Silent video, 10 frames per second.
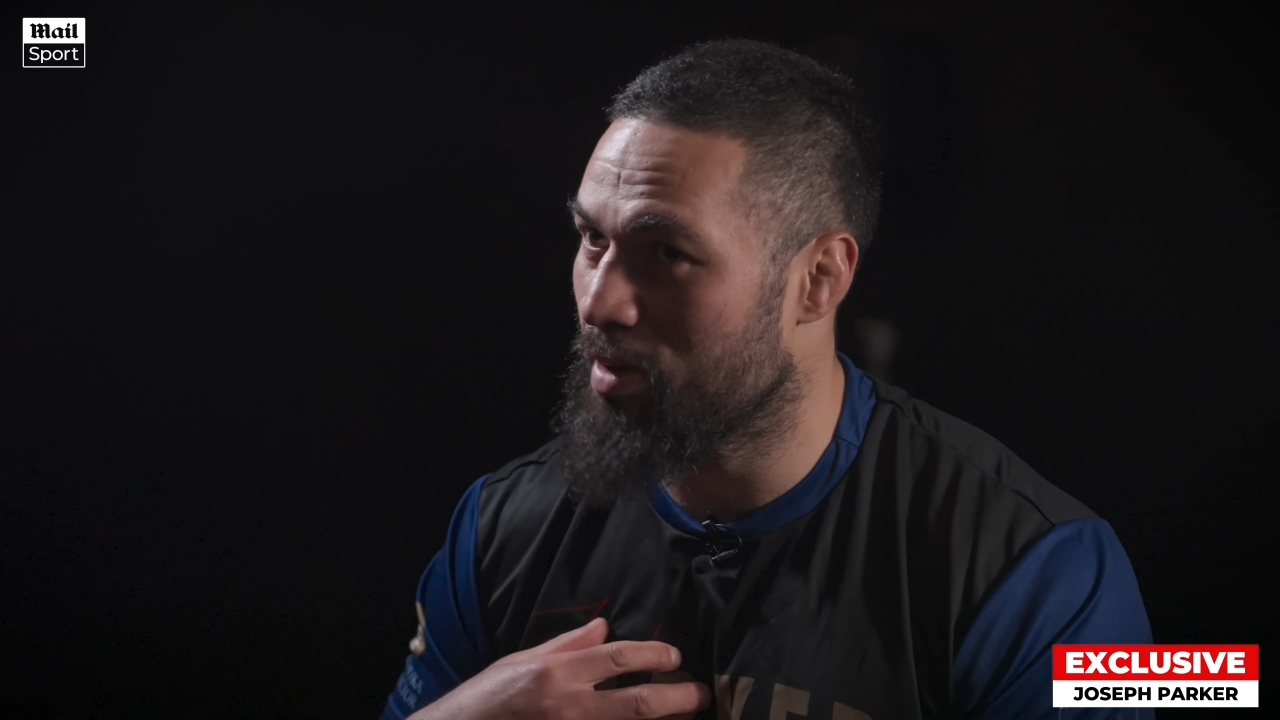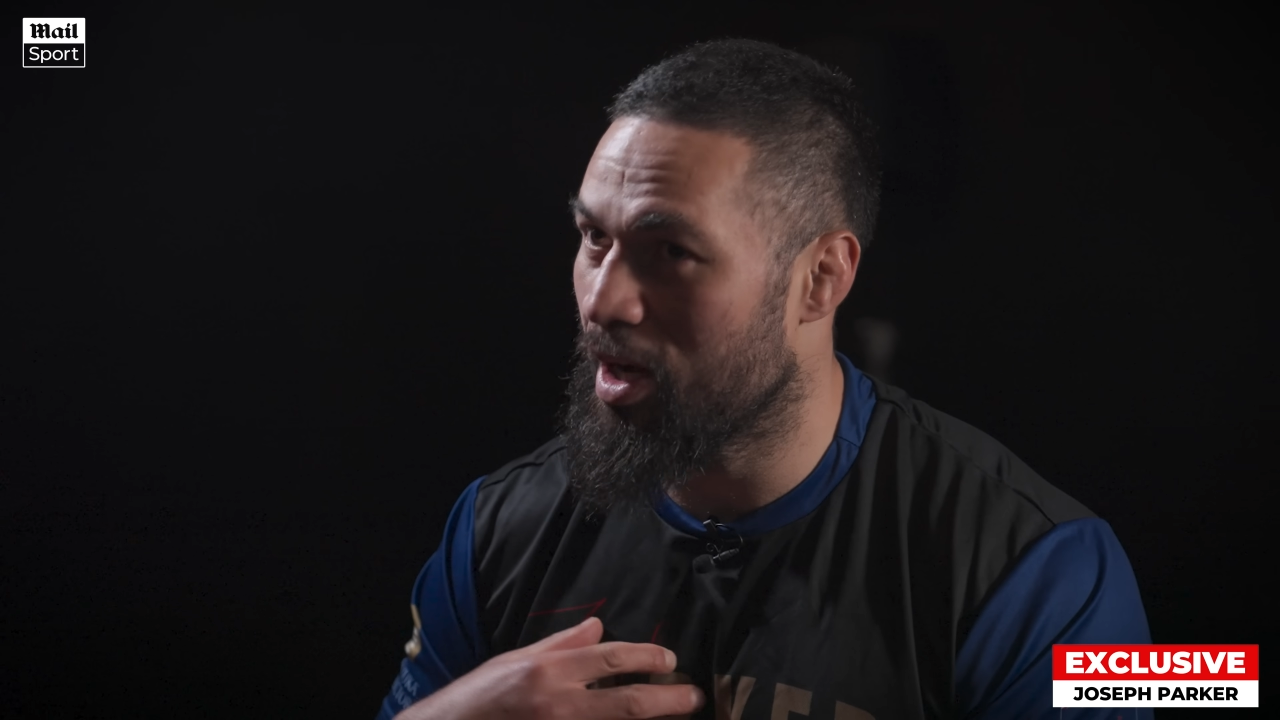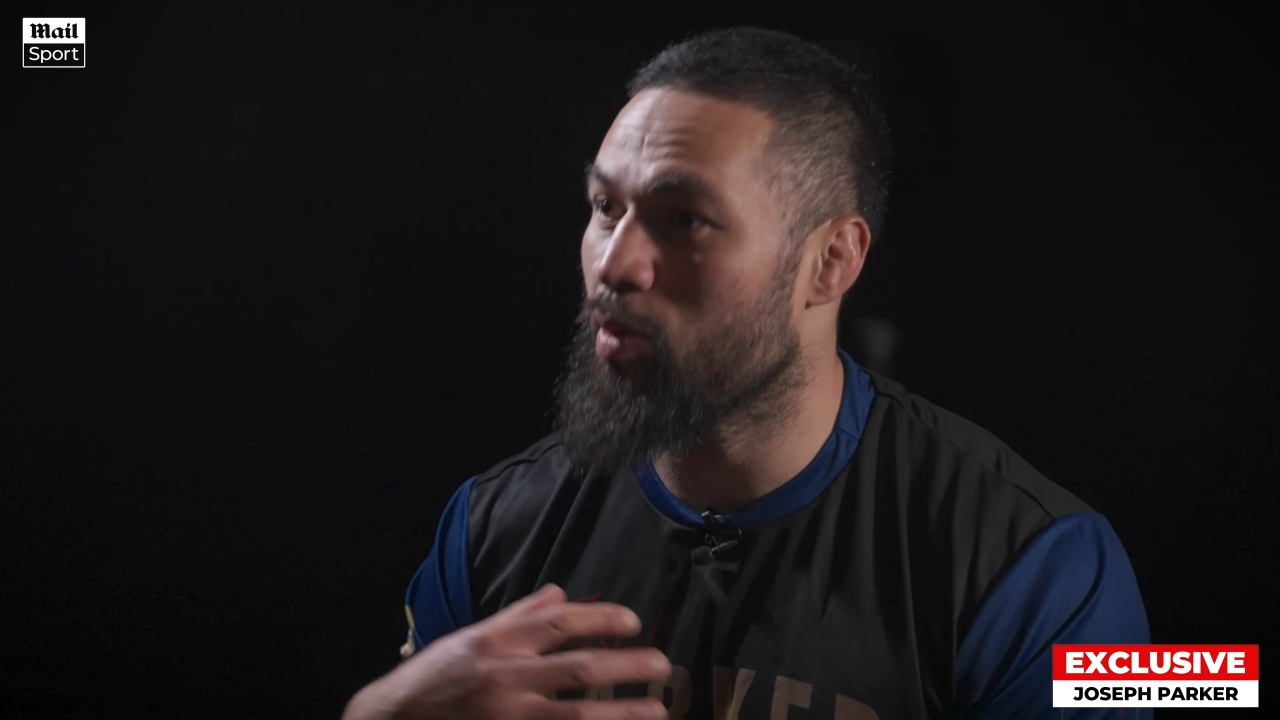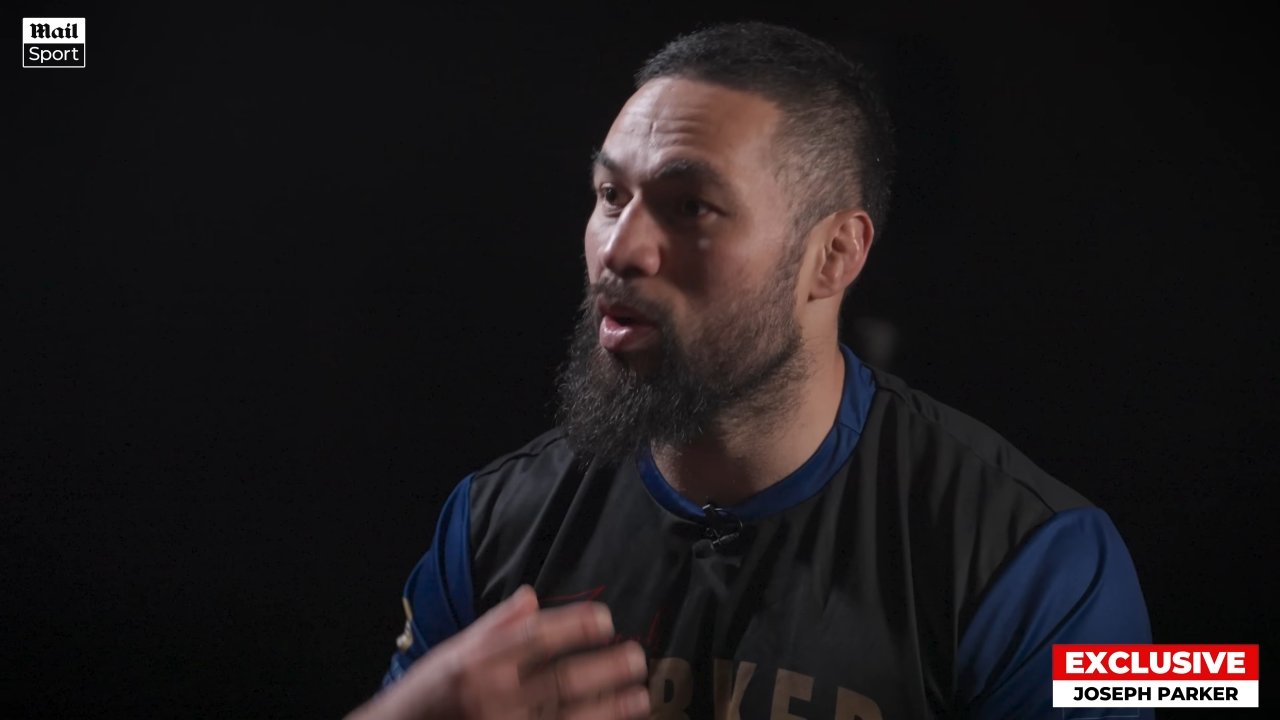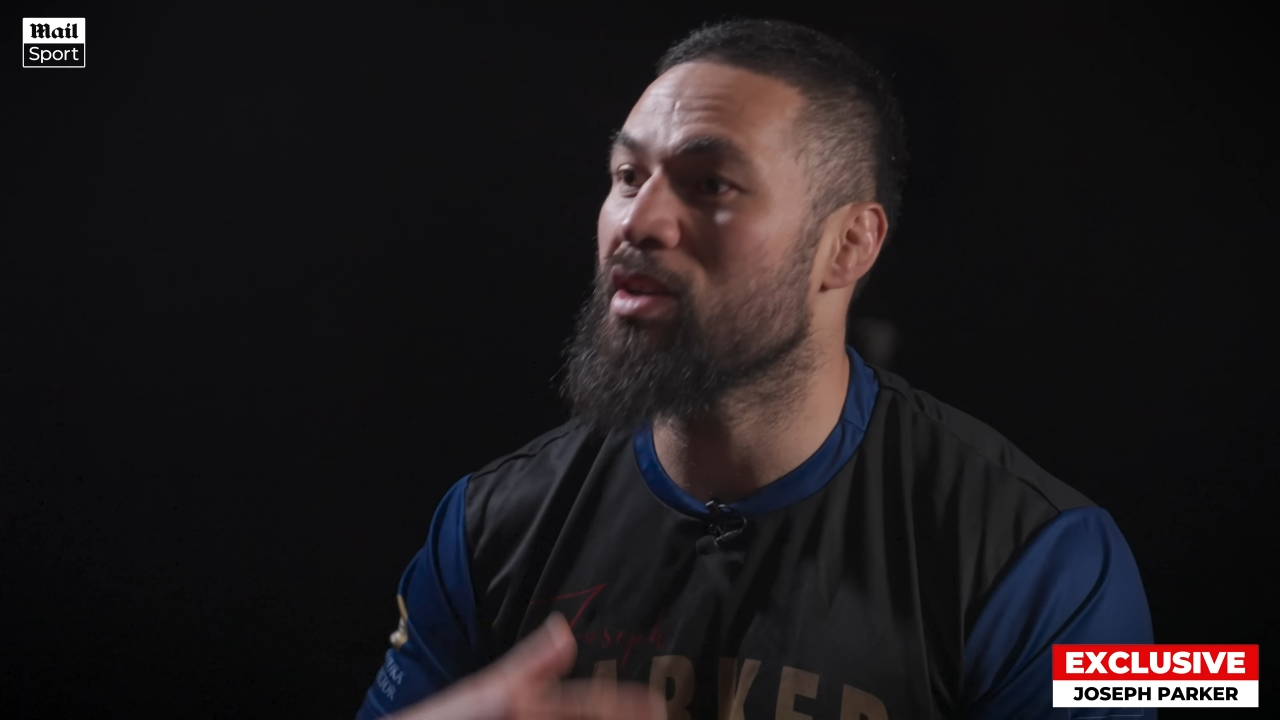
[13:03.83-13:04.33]

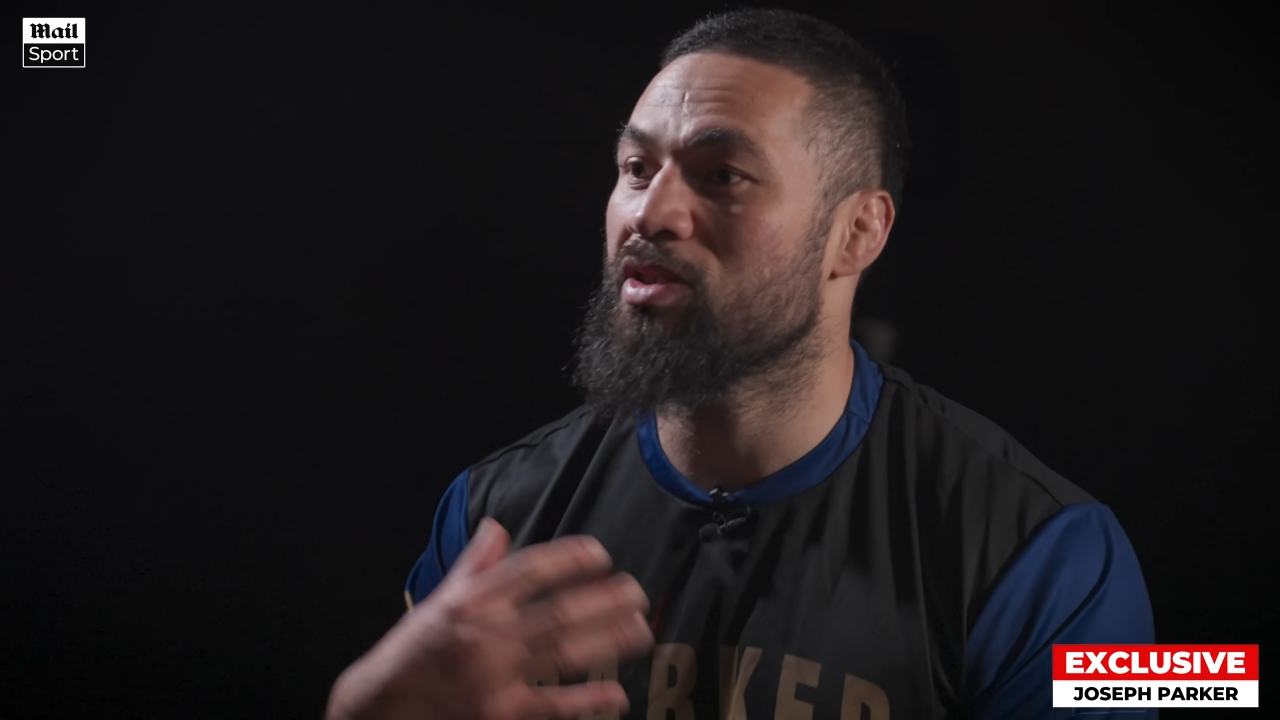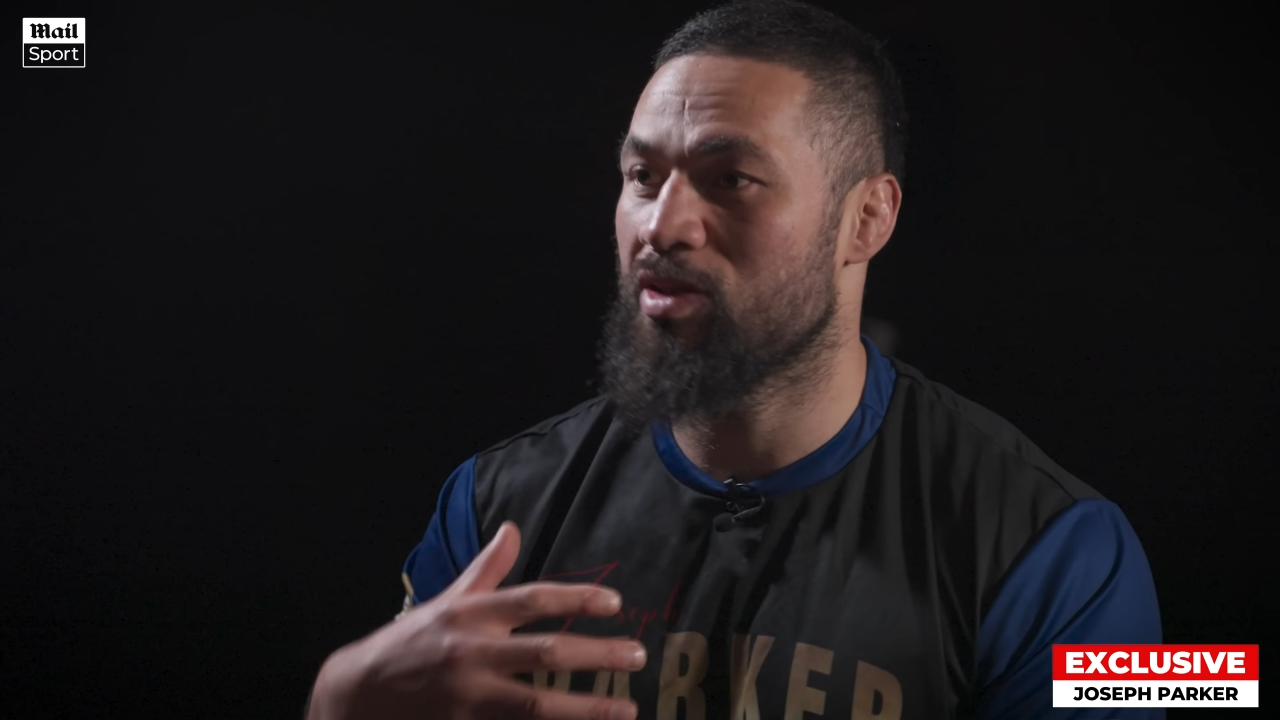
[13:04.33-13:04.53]
I wanted to